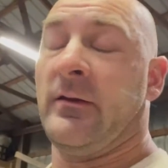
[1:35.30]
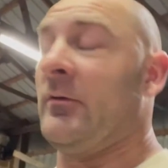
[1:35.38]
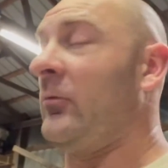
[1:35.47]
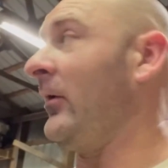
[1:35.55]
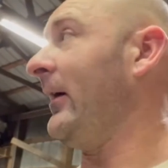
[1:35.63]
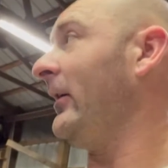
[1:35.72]

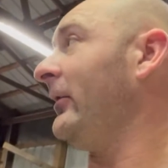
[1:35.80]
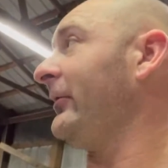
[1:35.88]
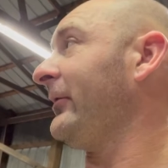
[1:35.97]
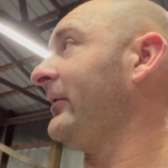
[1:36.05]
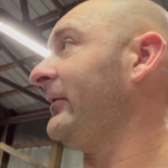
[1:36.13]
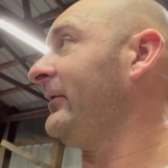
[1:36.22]

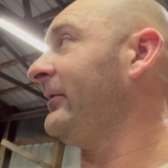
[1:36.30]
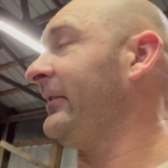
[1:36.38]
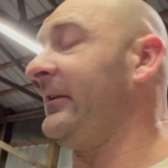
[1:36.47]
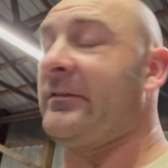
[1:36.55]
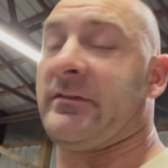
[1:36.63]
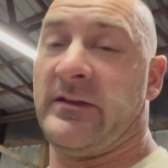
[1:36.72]
Well,
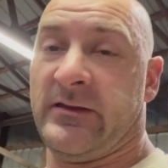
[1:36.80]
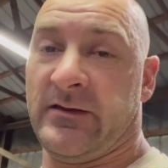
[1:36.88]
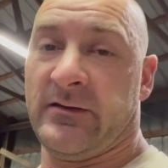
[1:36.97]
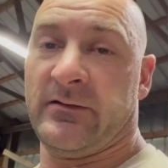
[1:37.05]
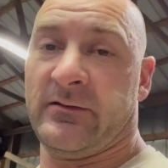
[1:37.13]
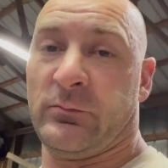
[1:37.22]
since
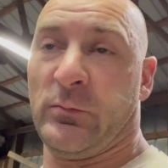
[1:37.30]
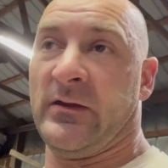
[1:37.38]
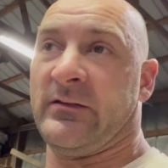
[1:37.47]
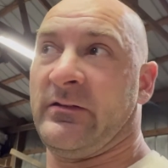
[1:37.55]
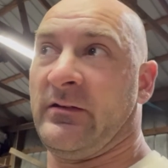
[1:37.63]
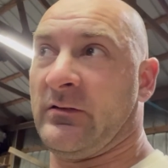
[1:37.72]
then, it's
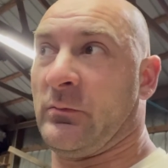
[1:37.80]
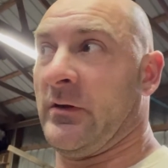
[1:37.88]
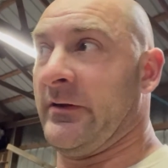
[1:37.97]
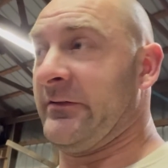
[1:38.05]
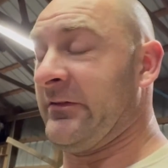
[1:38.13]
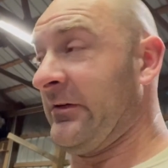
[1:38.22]
been 6
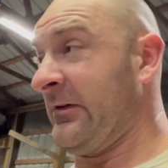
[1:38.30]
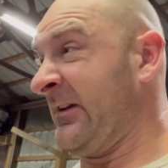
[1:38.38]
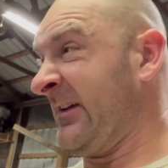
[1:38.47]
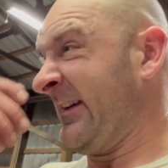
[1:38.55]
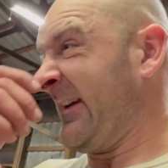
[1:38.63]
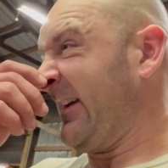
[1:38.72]
months,
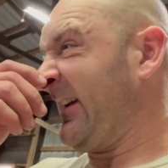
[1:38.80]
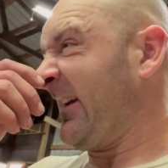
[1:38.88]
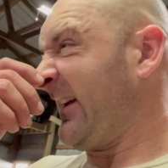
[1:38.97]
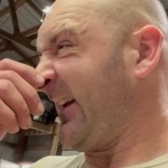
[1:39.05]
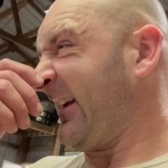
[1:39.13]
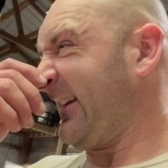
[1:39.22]

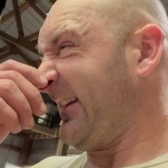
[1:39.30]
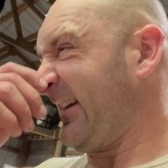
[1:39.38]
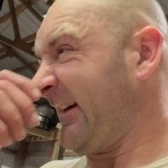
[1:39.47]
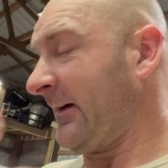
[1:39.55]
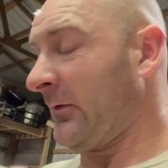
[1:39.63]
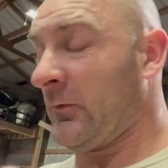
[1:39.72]
and
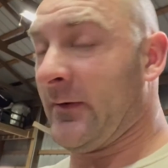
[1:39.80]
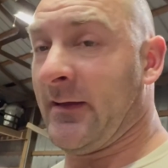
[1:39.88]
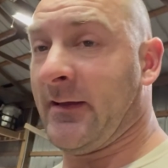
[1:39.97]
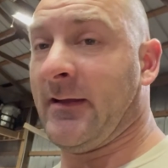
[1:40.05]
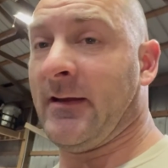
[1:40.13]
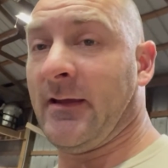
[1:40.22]
we
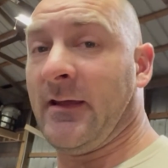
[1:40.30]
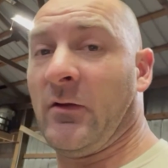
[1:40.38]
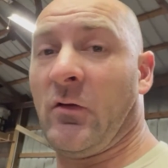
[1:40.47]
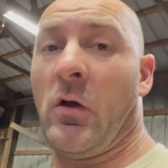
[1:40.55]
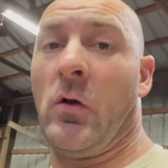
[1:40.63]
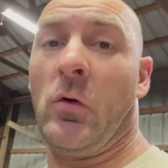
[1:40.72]
had
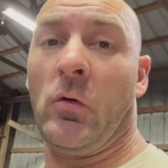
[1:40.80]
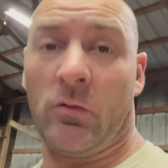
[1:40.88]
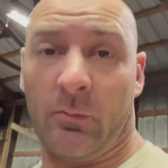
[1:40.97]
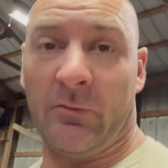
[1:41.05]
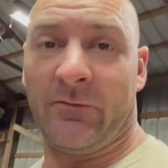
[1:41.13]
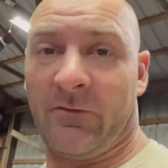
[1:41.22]
a
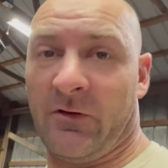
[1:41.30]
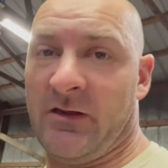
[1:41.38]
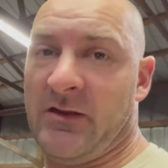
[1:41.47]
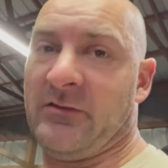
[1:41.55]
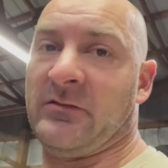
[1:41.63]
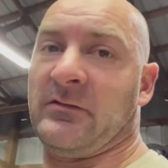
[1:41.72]
horrible
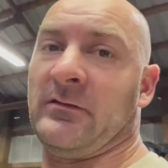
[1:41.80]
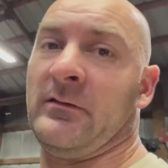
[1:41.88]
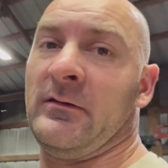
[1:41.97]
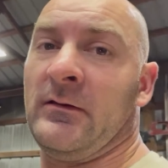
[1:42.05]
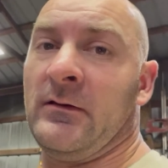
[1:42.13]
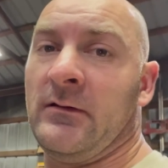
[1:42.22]
freeze
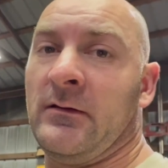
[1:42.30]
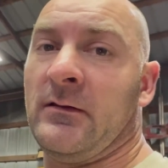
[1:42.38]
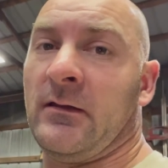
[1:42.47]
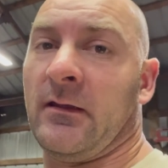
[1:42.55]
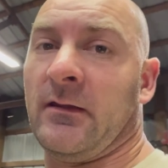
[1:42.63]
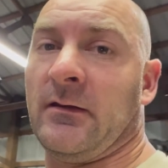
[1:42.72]

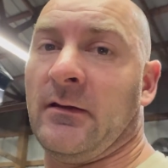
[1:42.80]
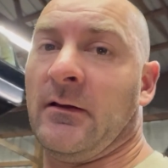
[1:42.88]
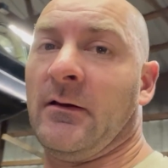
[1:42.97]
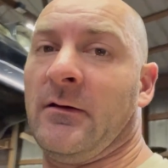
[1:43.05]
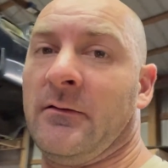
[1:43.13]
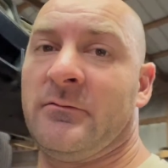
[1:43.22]
in
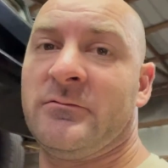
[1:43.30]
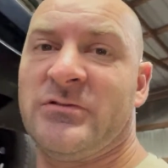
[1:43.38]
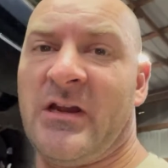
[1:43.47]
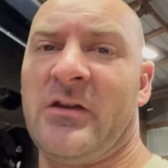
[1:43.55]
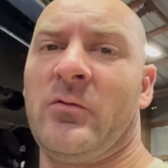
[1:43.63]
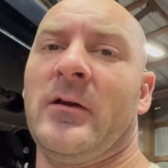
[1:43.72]

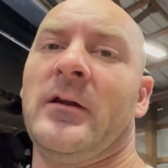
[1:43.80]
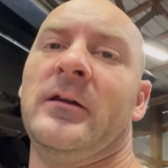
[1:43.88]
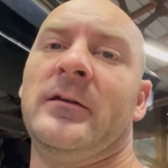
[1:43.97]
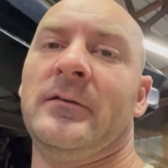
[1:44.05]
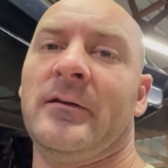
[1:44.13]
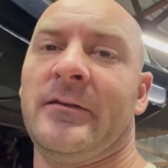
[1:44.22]
January,
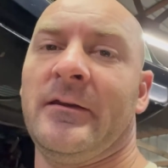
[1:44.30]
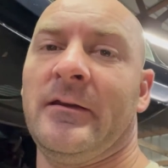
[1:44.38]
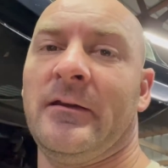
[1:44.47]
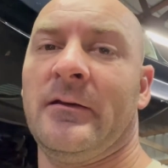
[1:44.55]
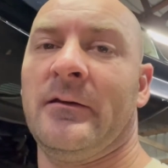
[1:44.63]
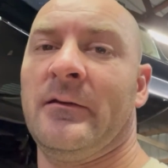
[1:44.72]
I
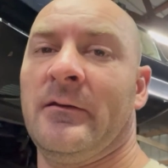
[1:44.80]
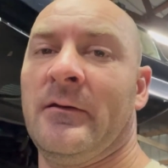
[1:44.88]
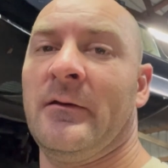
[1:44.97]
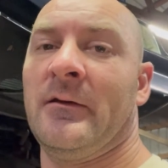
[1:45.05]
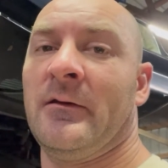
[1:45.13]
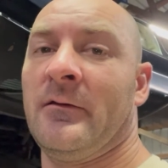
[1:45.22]
think,
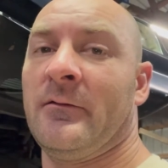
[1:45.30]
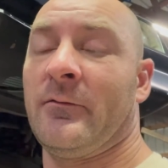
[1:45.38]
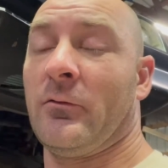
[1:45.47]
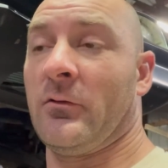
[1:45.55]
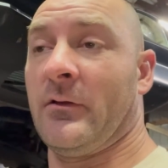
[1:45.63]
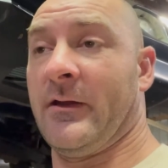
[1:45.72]

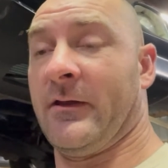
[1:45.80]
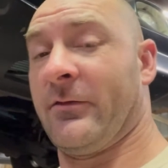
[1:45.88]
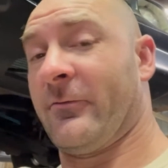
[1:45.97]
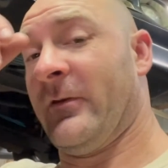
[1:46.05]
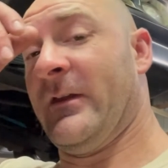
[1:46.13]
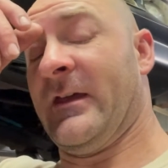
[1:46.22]
for like
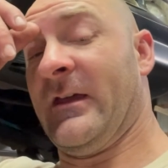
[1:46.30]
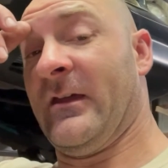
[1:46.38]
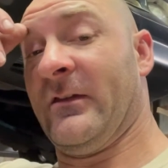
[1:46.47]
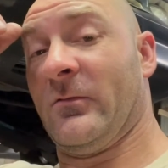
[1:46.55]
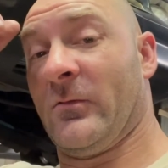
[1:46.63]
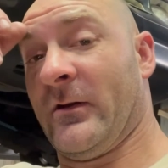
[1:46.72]
3
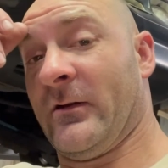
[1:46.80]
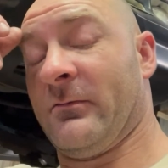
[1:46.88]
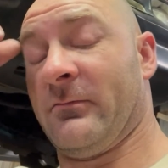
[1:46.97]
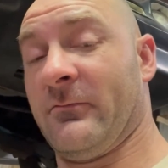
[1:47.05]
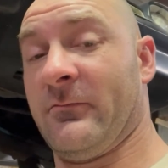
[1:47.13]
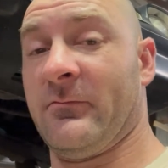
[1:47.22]
days where
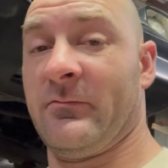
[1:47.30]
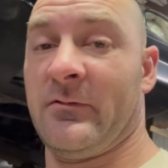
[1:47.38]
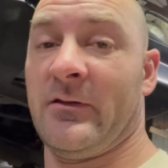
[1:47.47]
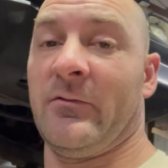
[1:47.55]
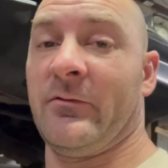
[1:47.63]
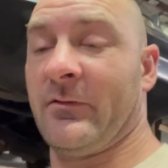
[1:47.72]

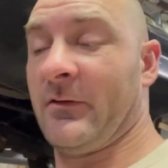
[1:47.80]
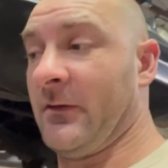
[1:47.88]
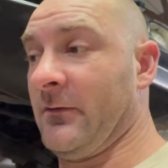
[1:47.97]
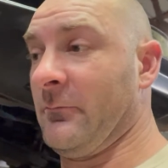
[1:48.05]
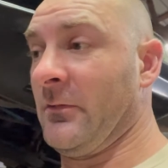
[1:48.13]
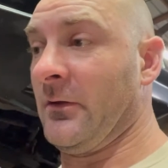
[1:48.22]
it was
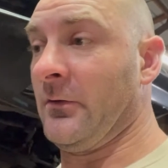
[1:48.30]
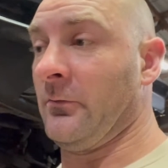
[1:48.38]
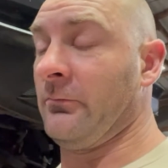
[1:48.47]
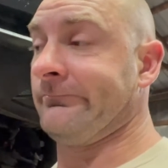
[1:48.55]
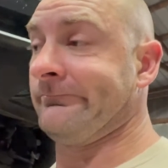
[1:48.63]
like below